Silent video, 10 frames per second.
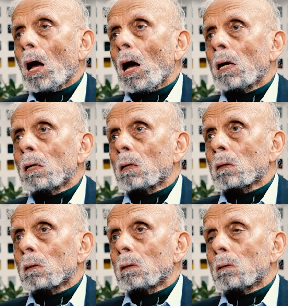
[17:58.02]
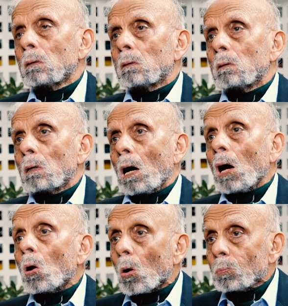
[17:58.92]
And
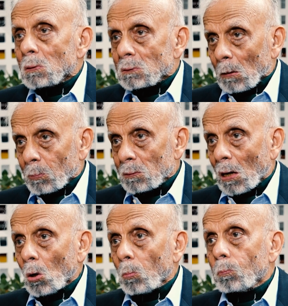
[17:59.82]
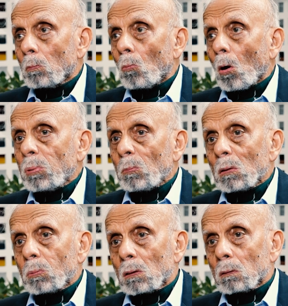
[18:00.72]
I hope this happens. I hope more
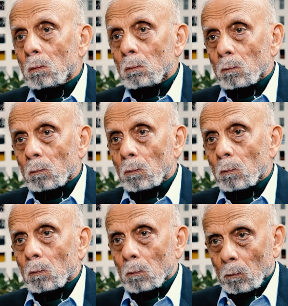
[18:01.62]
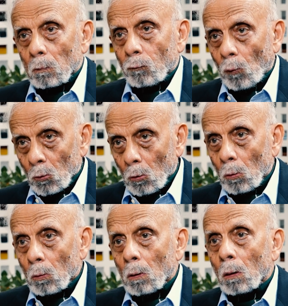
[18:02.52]
people will follow